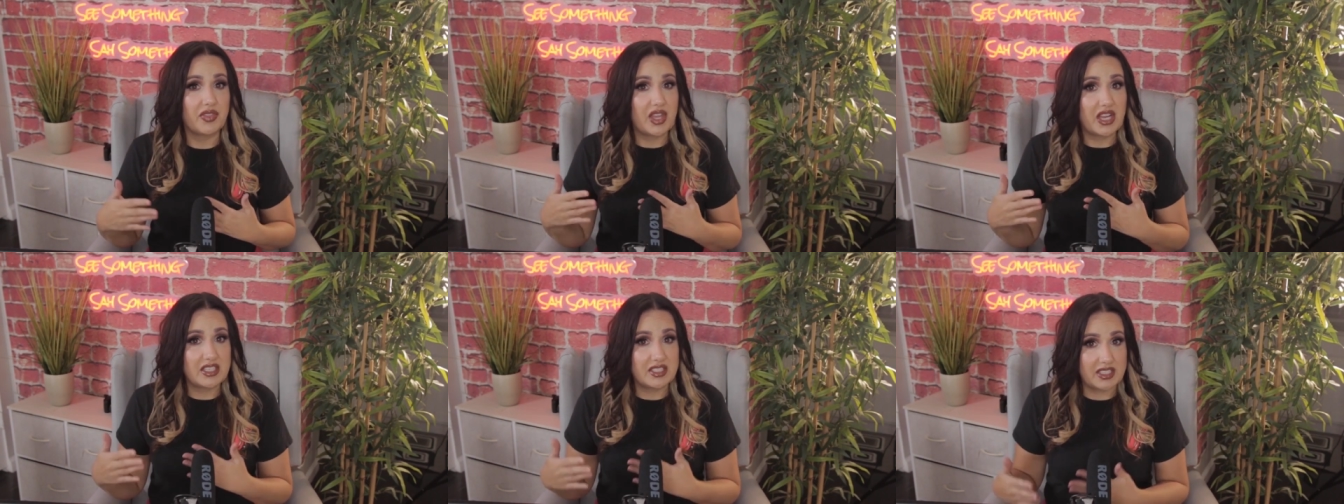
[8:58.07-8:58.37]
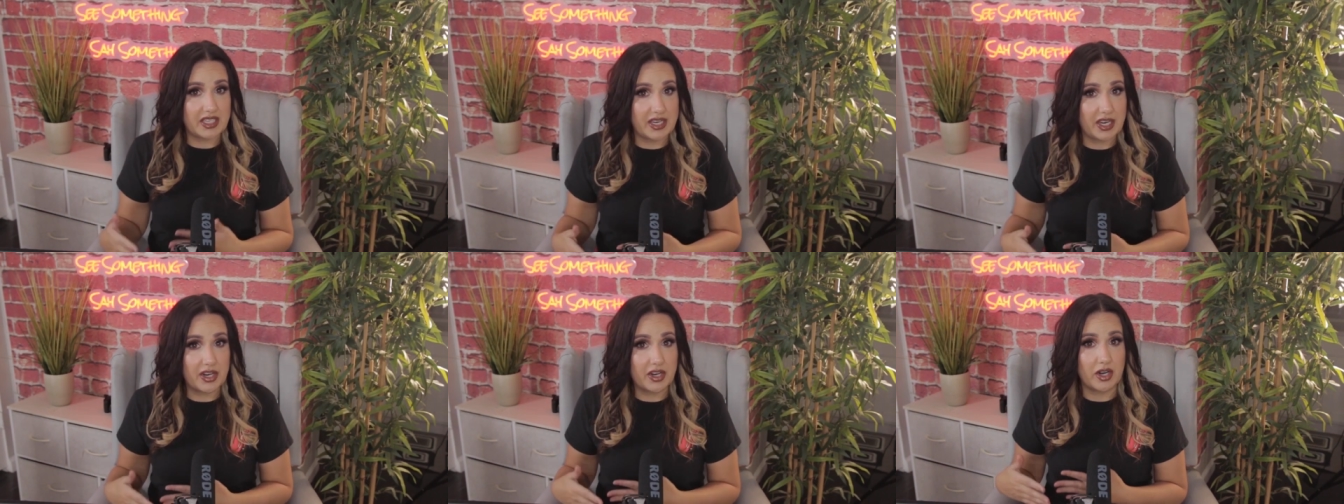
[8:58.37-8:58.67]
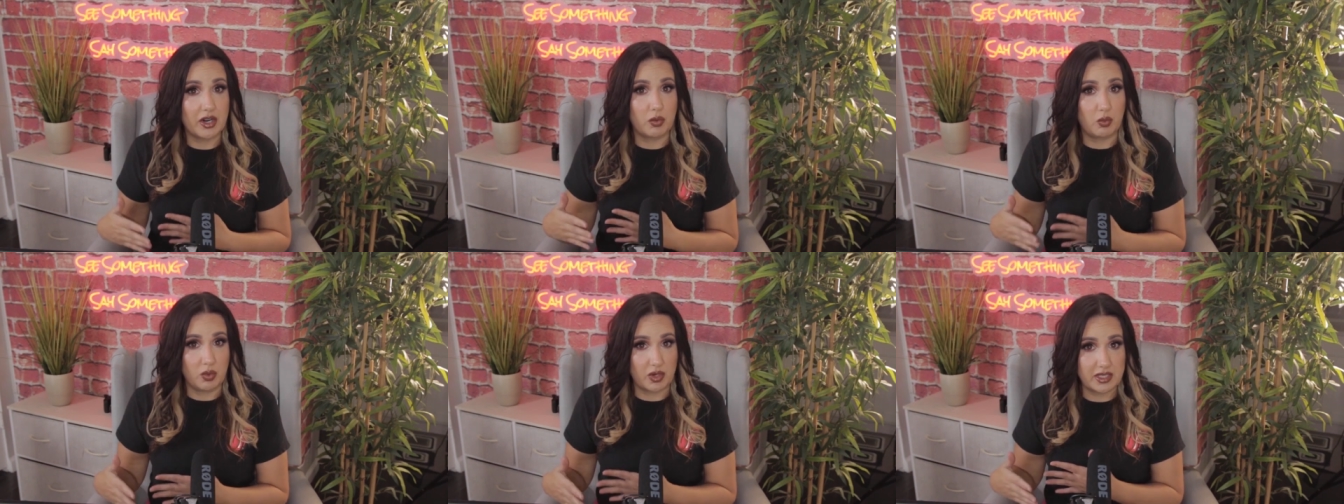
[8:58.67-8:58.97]
that
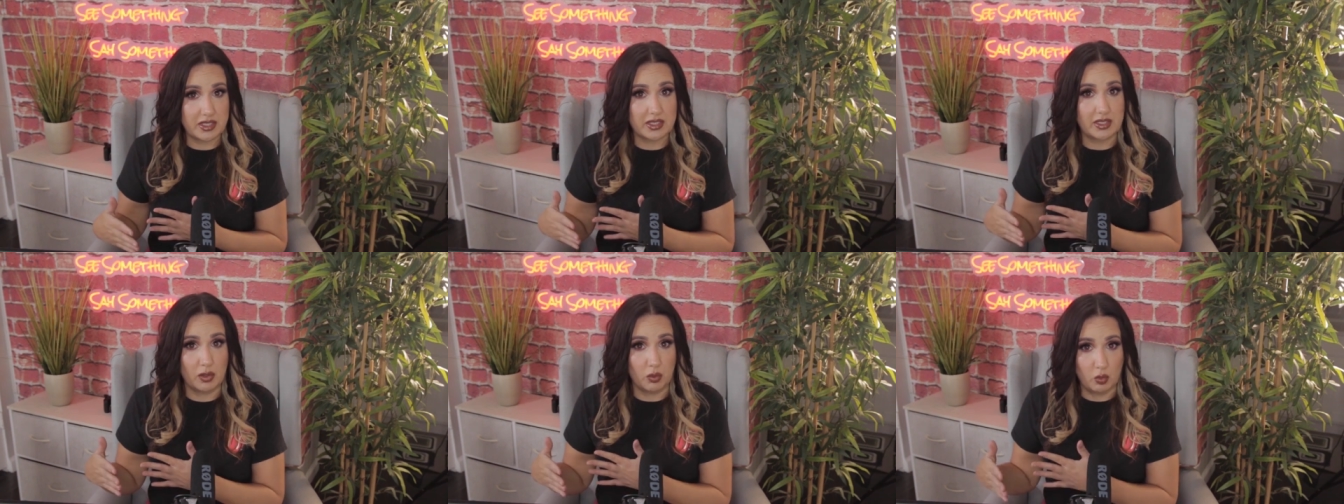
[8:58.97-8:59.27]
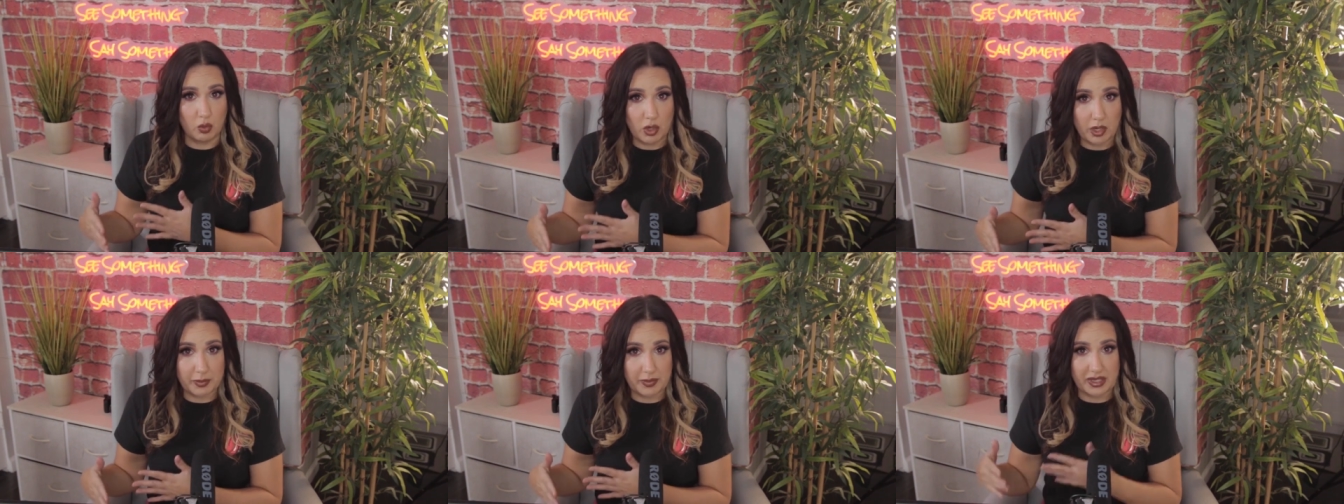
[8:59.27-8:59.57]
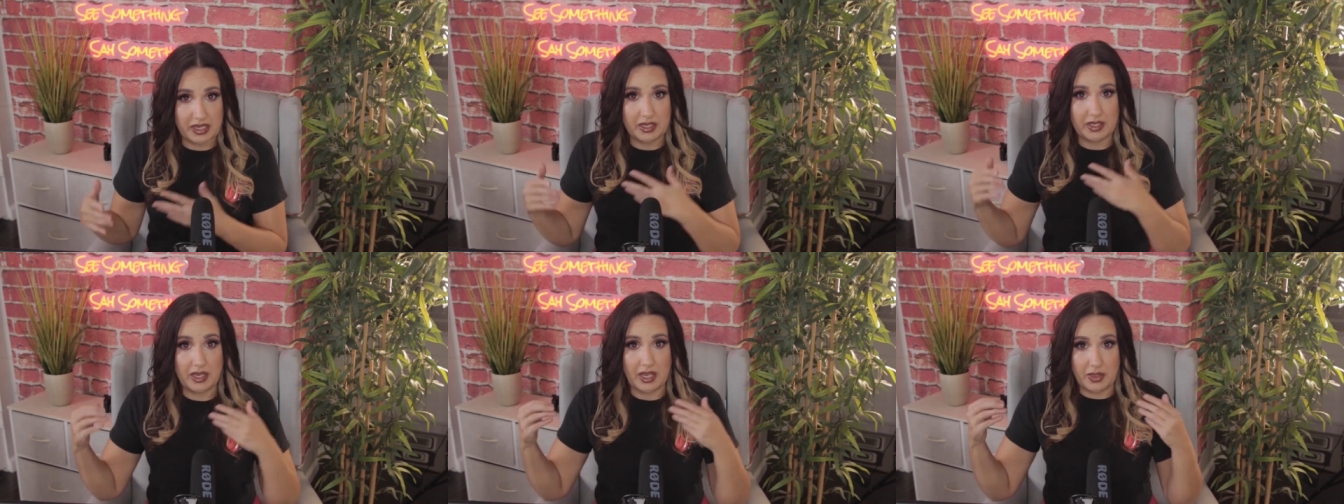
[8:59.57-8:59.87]
Tara was the
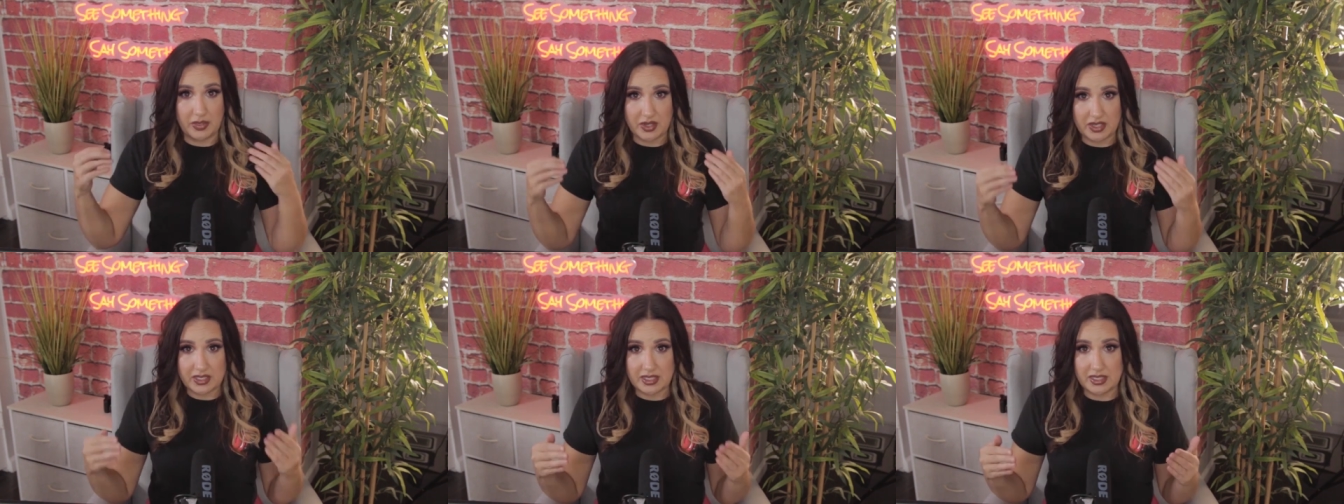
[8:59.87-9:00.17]
woman in the